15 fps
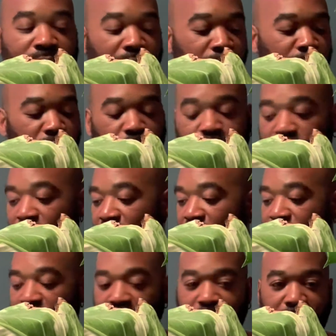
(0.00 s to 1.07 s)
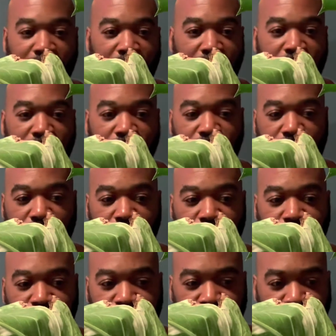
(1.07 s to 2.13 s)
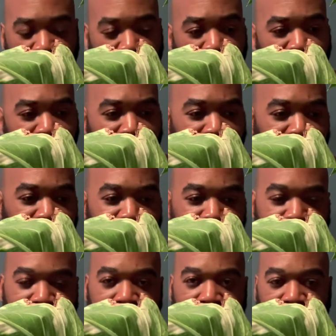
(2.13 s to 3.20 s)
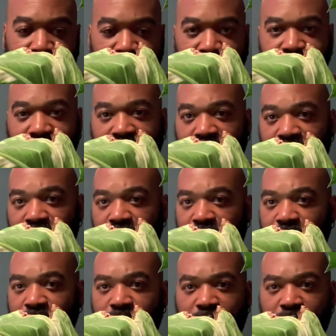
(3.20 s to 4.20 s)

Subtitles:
and I'm going to put the other cutting in here too. I don't necessarily have to give you,